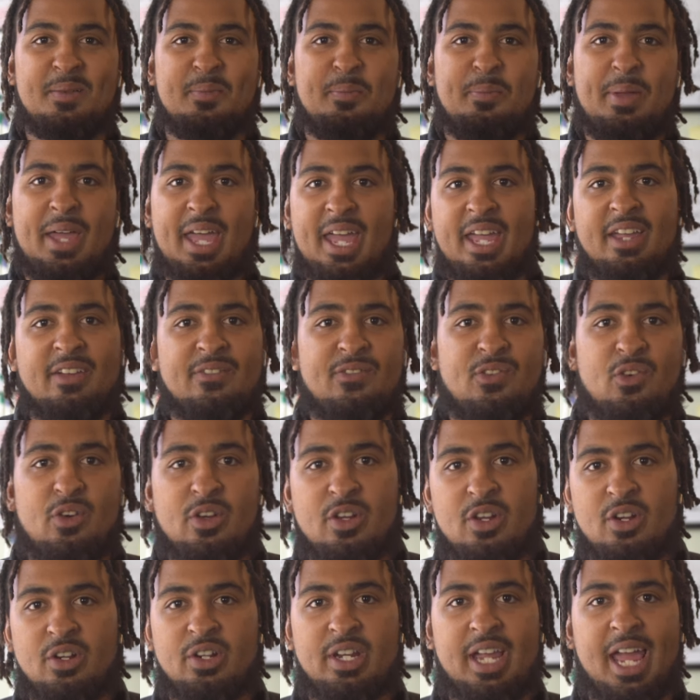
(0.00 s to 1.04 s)
Paying for
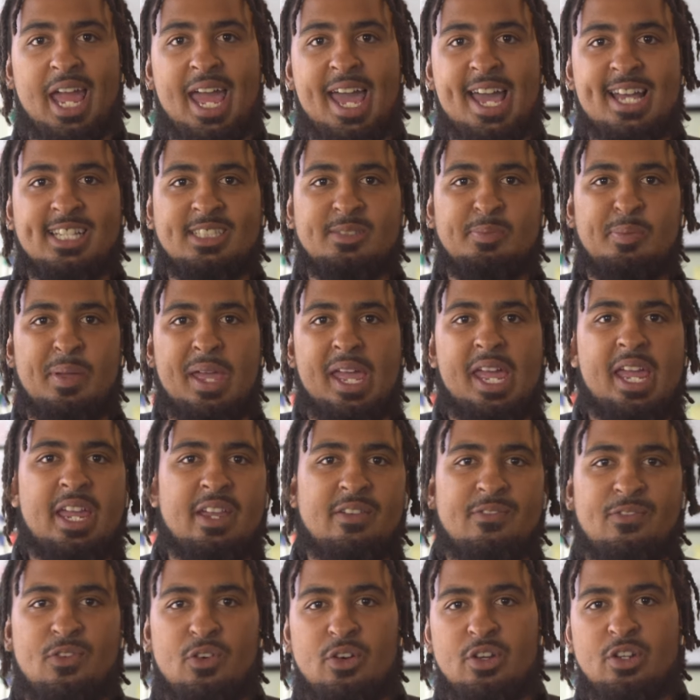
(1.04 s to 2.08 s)
your gas,
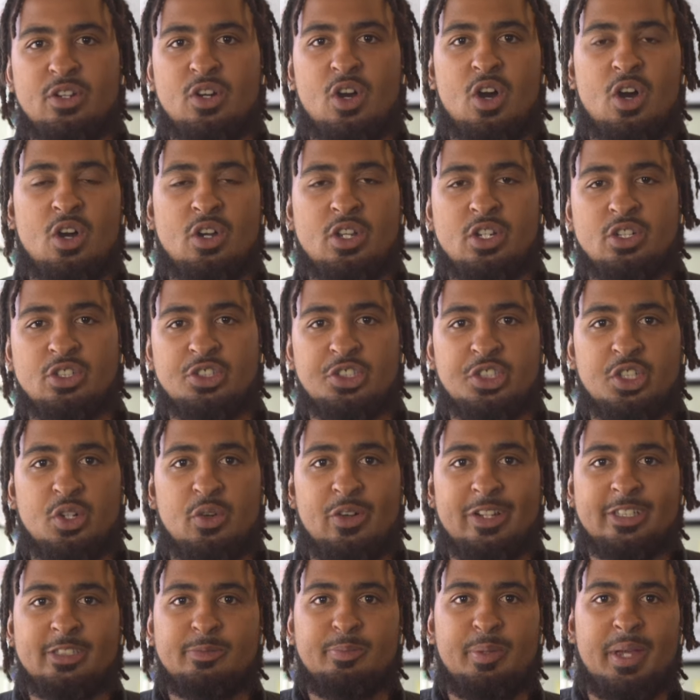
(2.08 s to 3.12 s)
paying for your all your
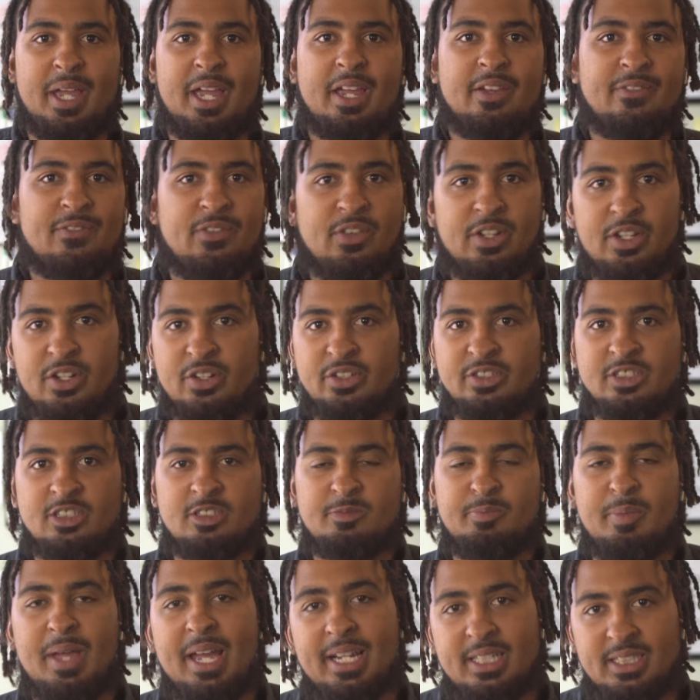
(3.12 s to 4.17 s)
showings, paying for your
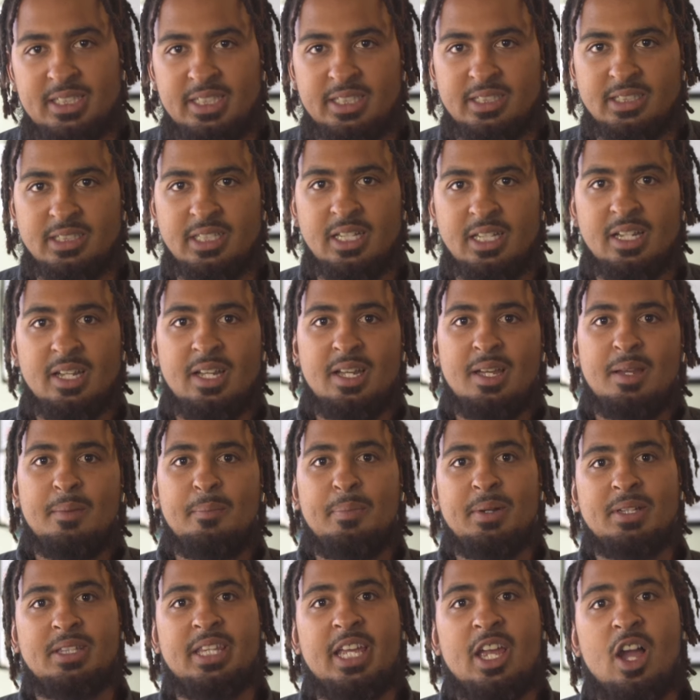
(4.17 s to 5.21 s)
inspections,
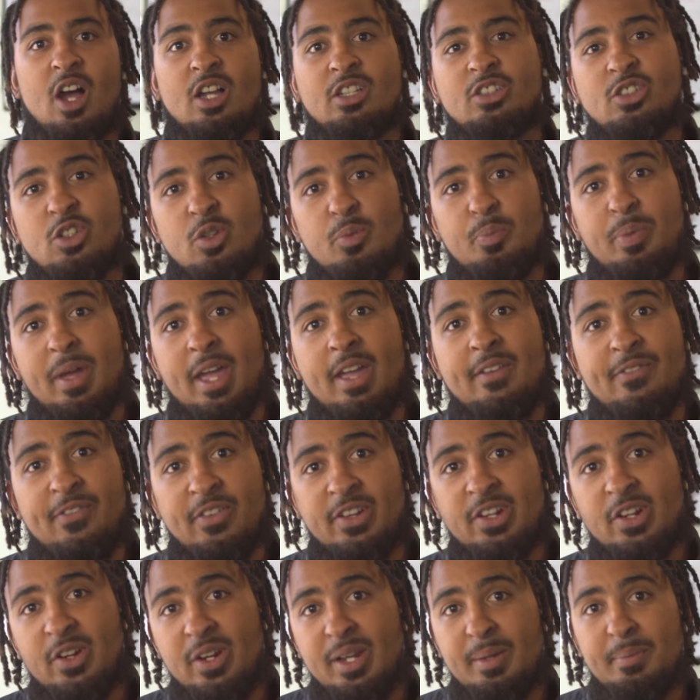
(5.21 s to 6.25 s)
but they also pay for
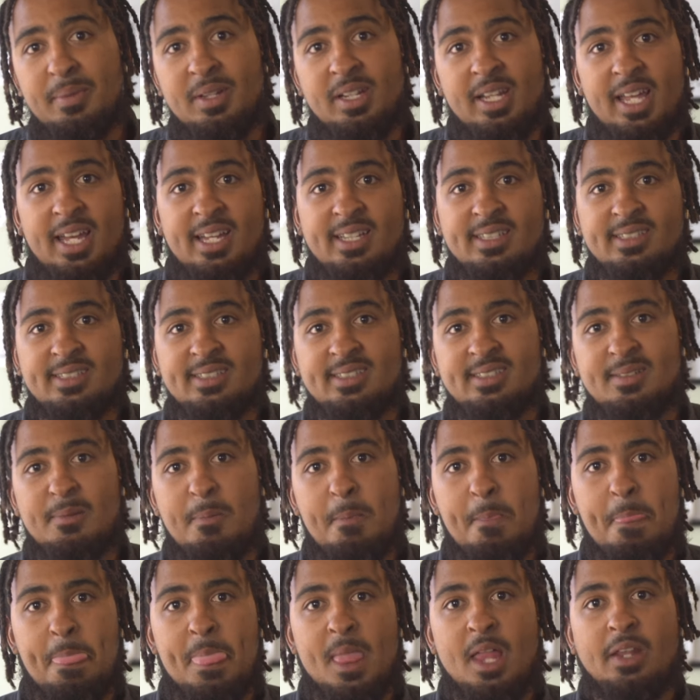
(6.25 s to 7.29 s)
your MLS
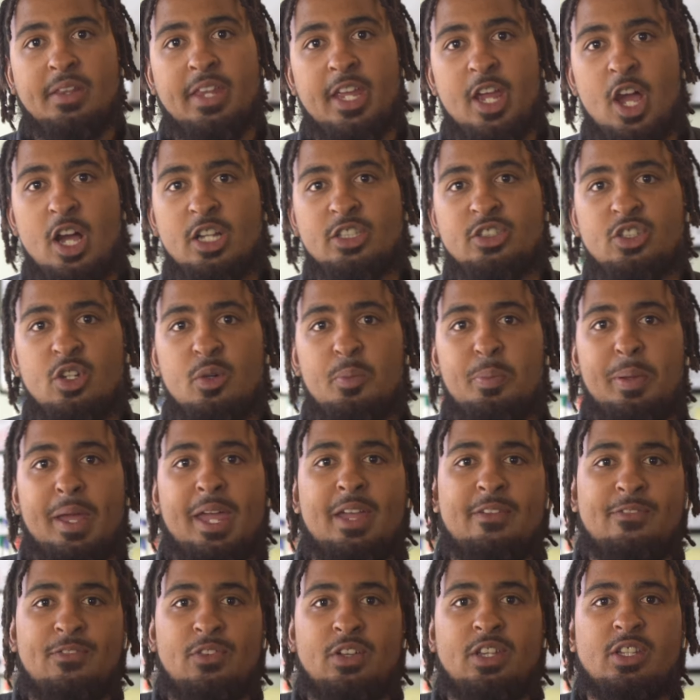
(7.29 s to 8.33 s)
they also pay
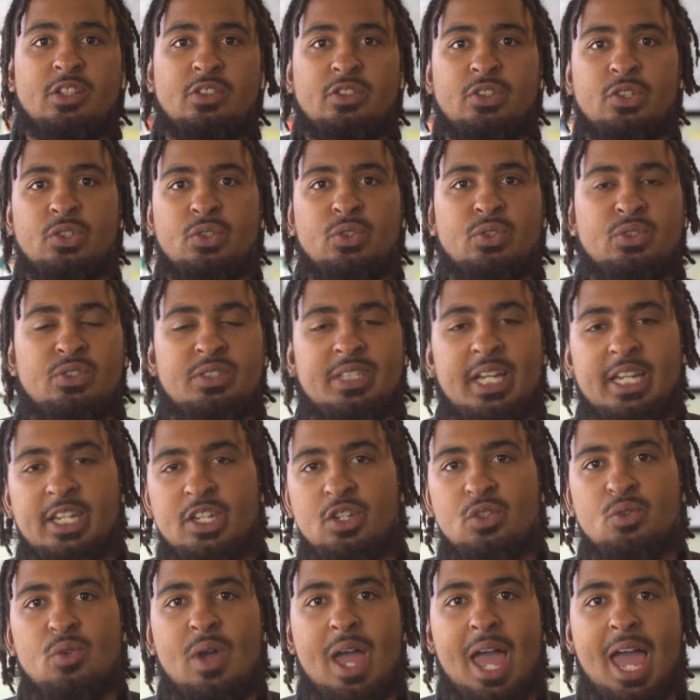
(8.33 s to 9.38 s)
for the dues that
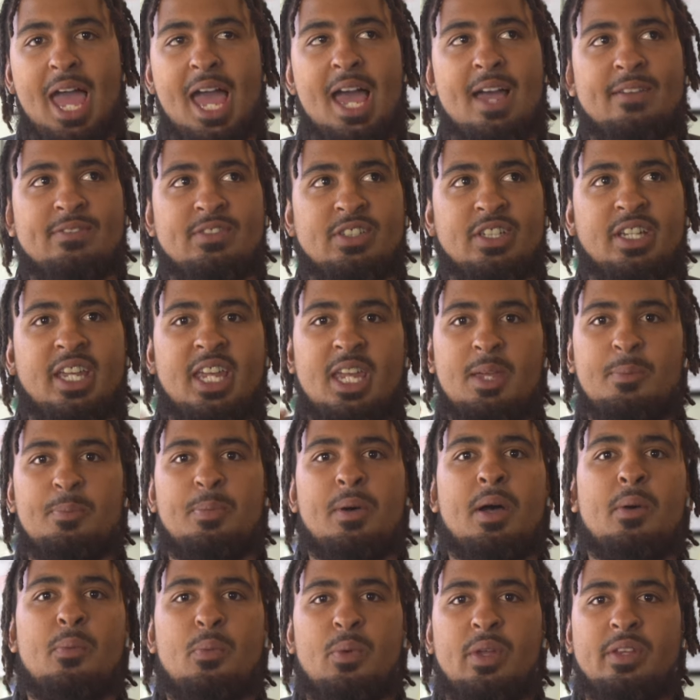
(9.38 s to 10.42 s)
you have to keep
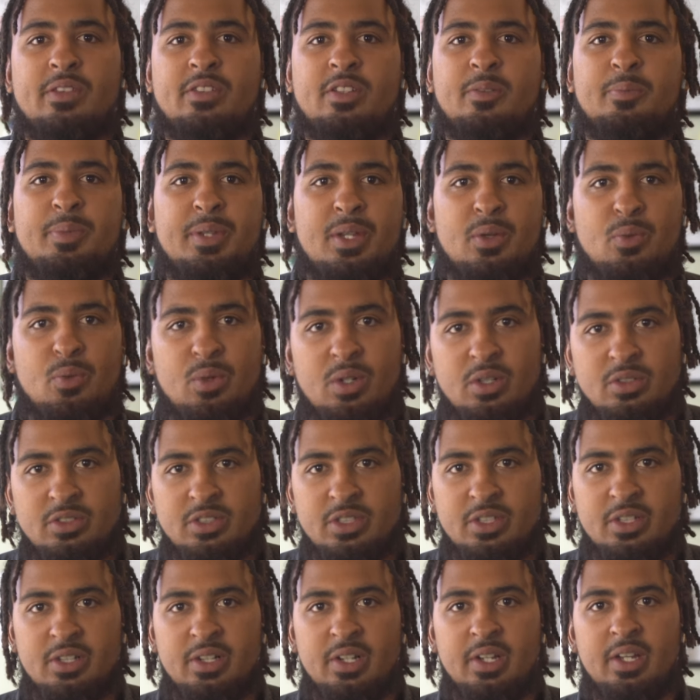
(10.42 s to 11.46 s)
up with to be a
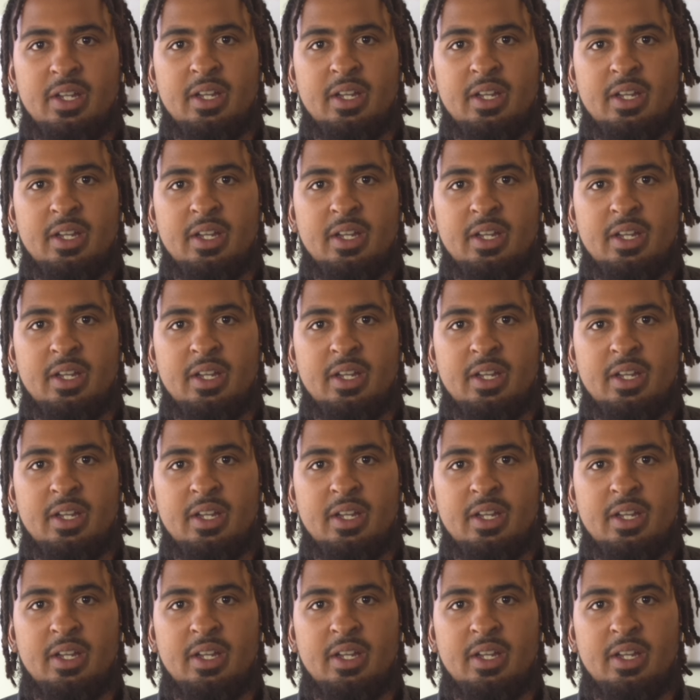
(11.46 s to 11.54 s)
realtor.